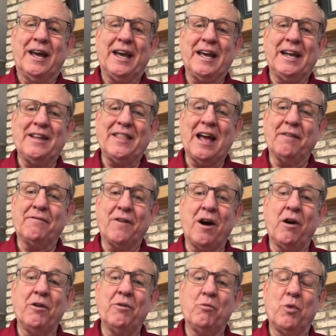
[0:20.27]
and in that
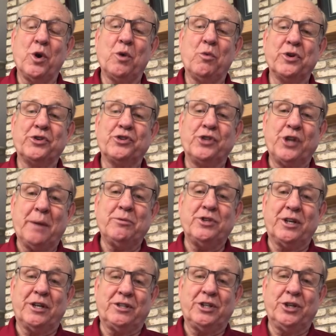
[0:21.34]
fallen world, we're
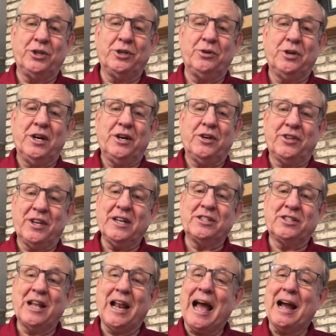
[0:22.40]
subject to
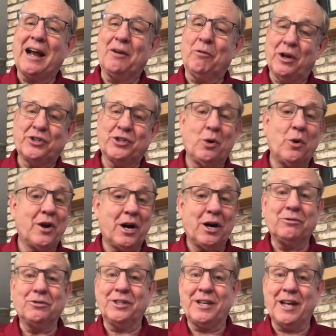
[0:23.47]
things like what's going
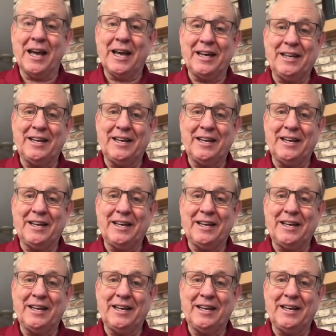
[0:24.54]
on today.